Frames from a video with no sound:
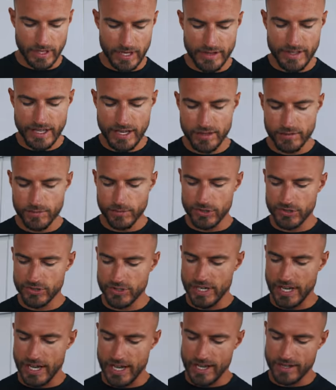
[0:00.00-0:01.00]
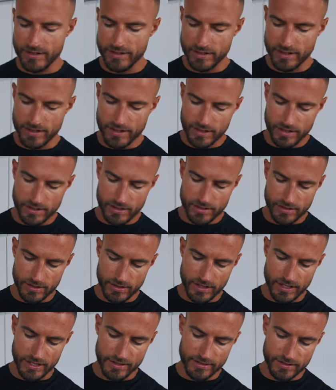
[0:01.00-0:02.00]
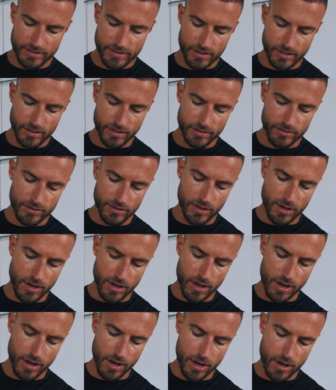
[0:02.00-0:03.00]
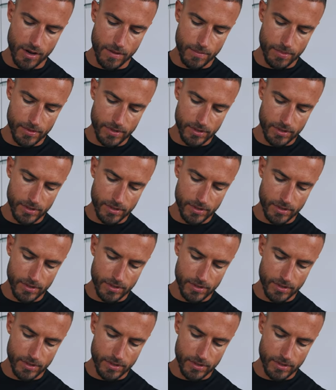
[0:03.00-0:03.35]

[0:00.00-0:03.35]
And then we're just gonna add this on top.